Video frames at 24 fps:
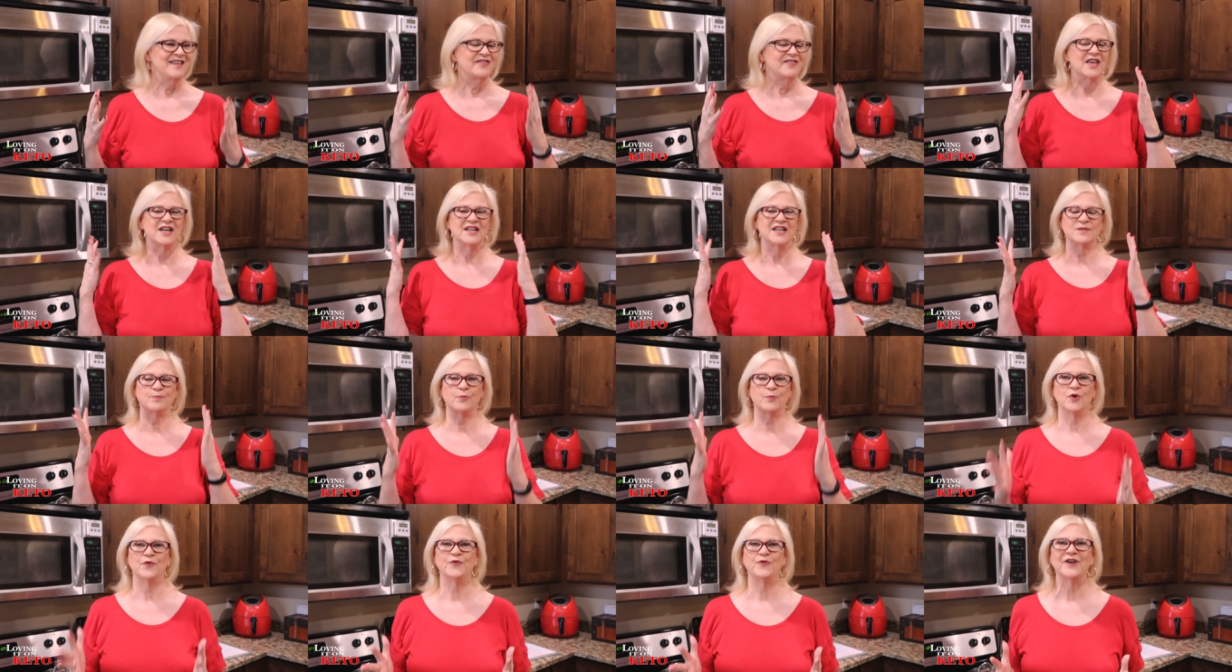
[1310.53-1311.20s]
that
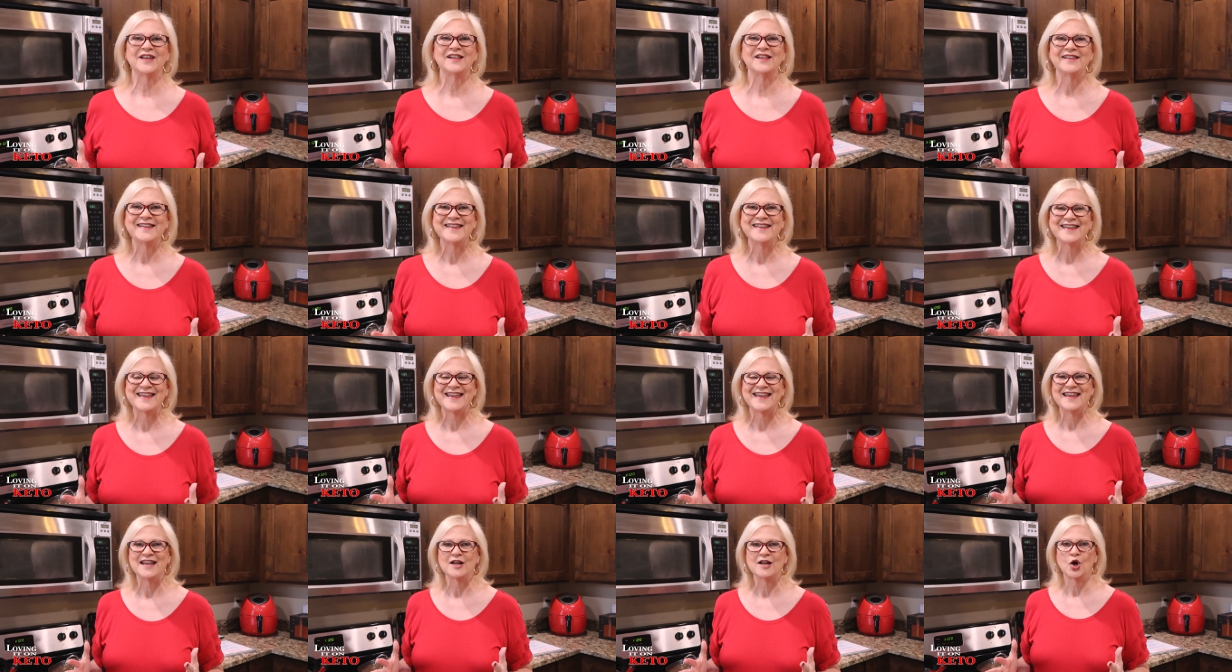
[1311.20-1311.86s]
is perfectly
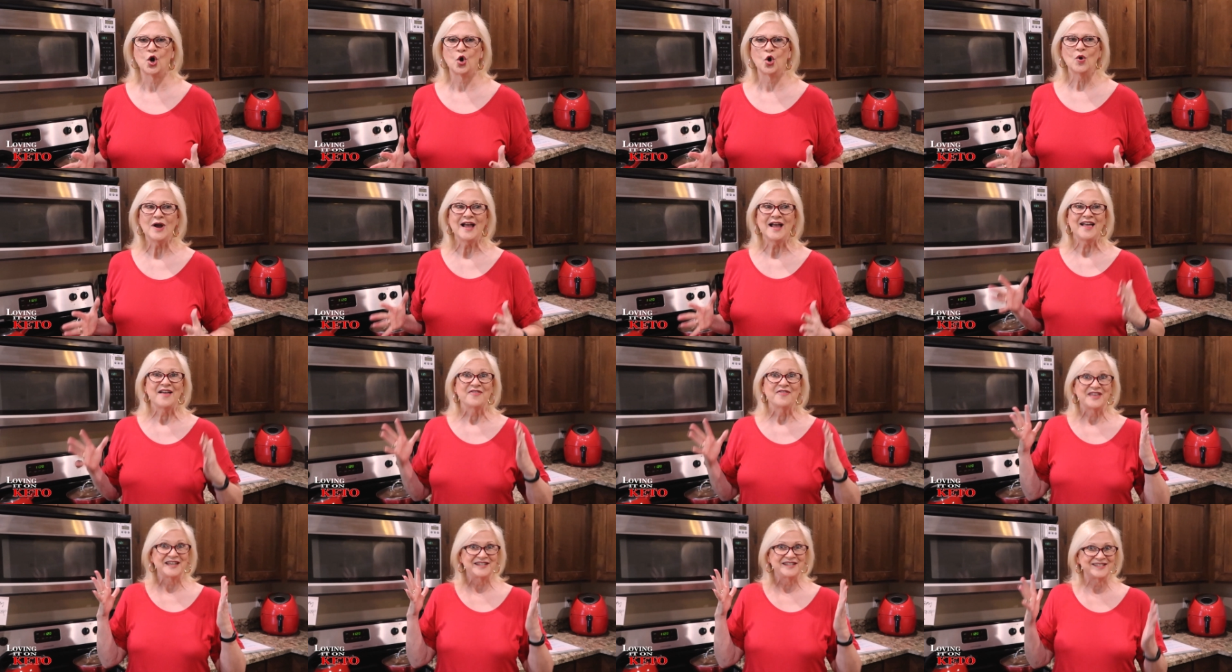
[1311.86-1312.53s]
keto,
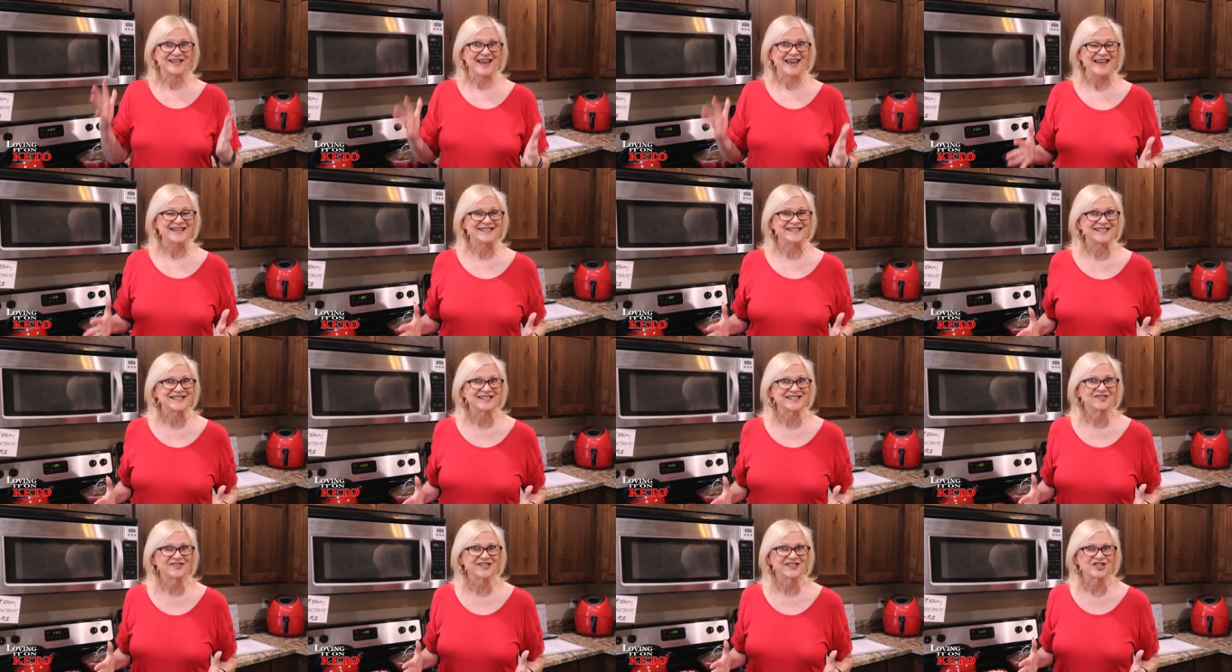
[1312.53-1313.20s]
that
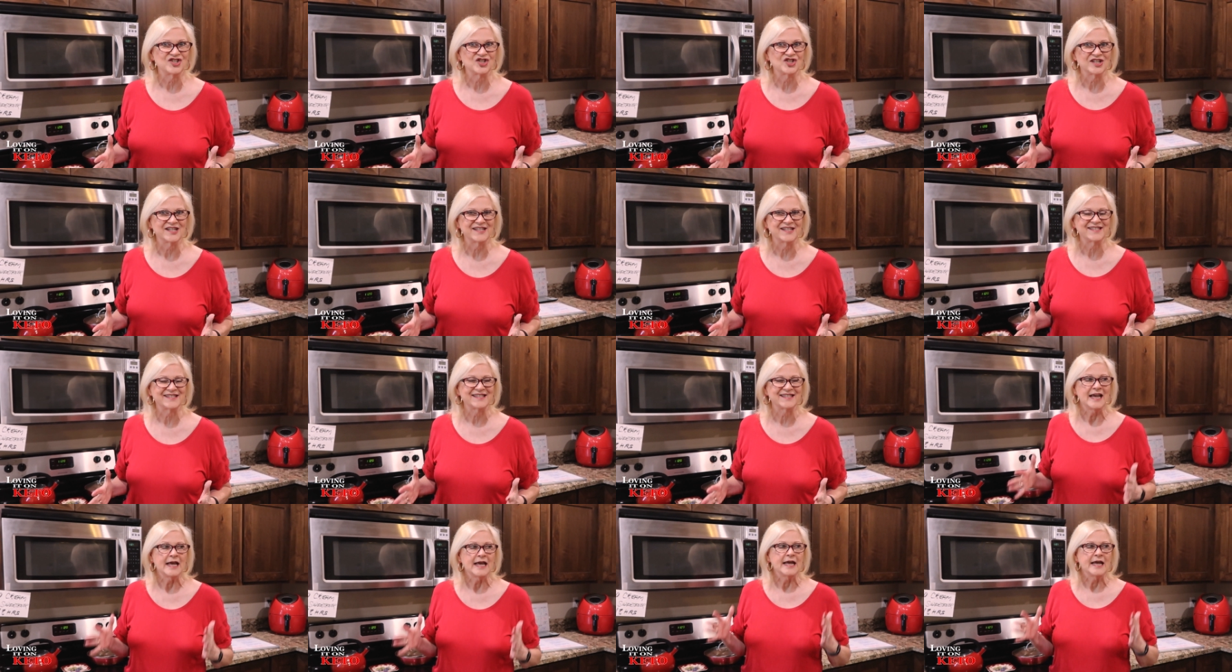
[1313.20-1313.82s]
tastes delicious,